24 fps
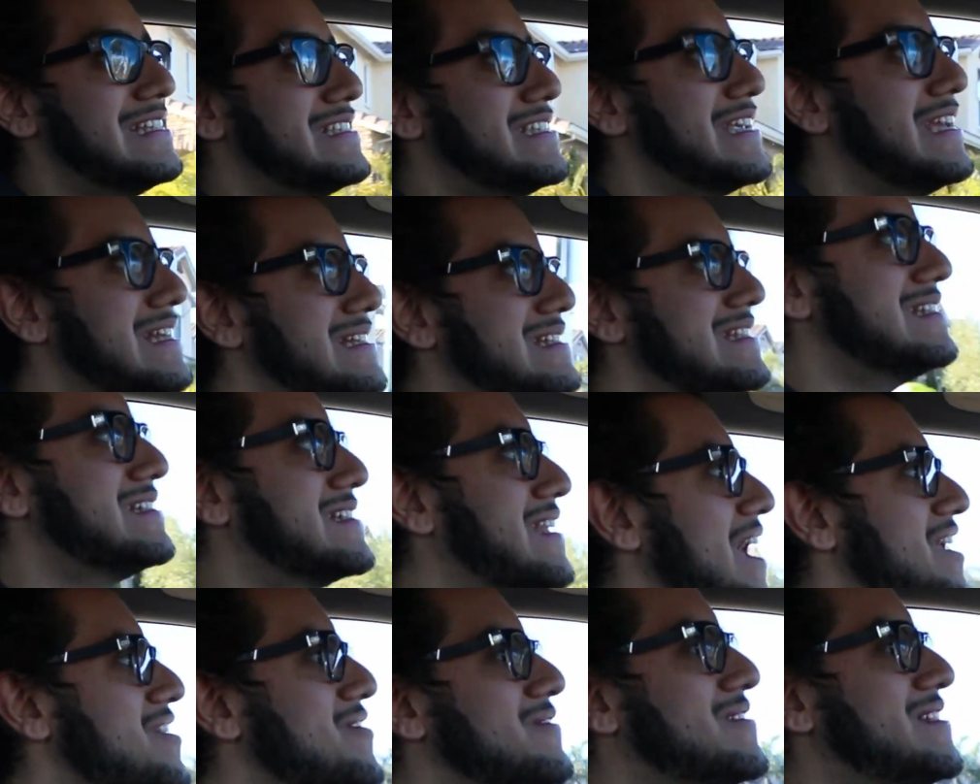Jesus,
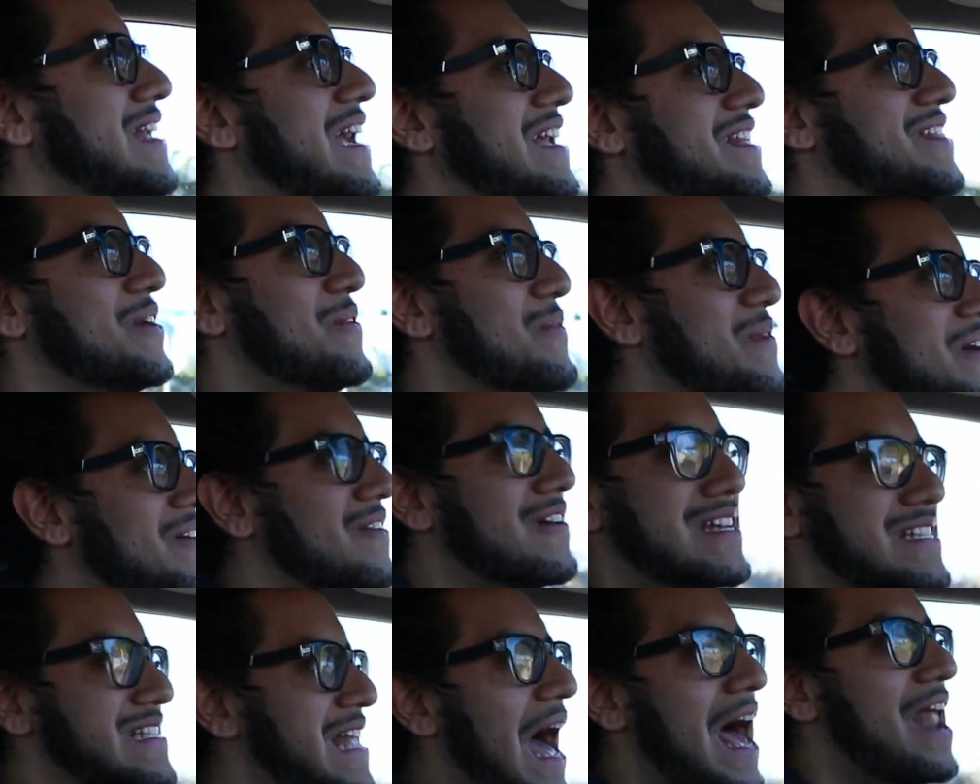can you take the wheel?
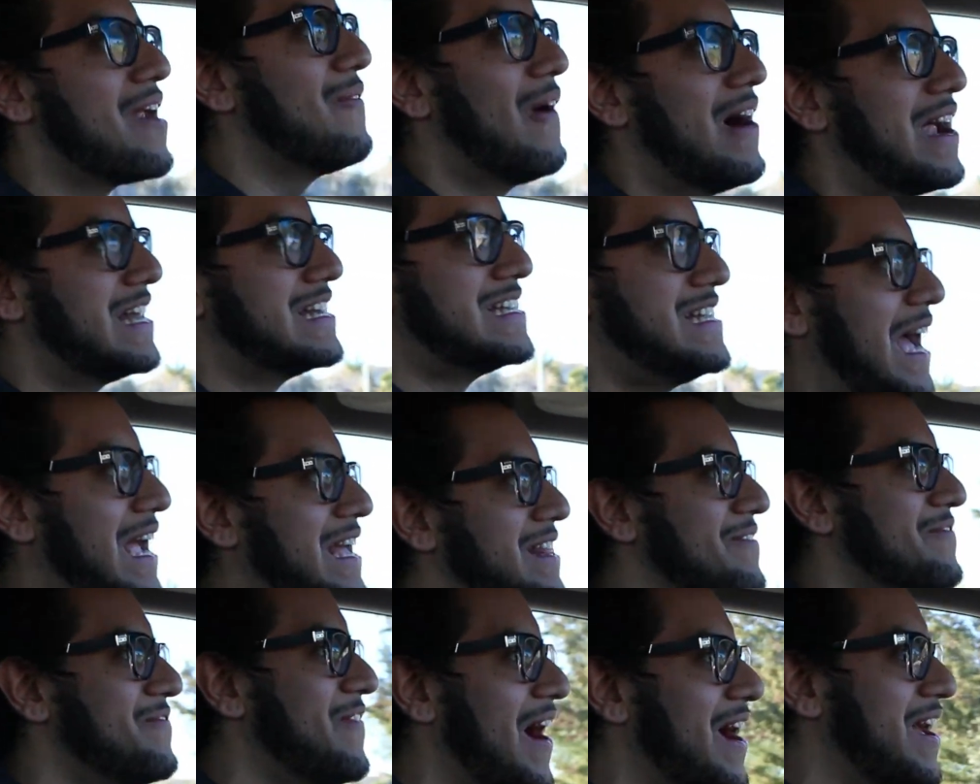Because I don't want to take
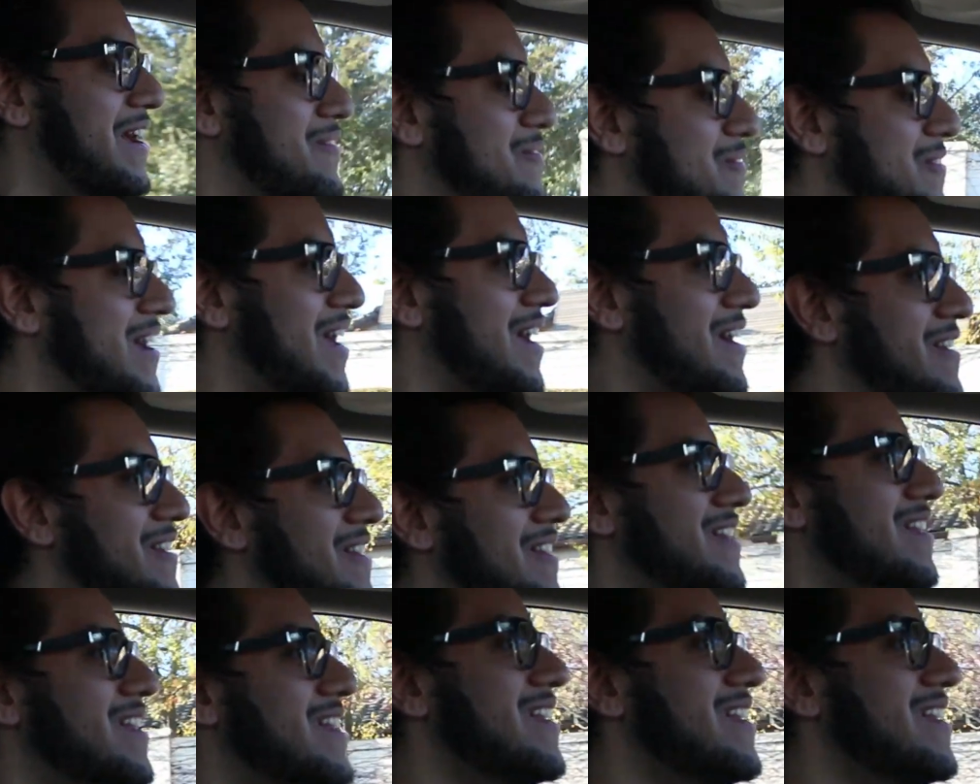the fucking wheel.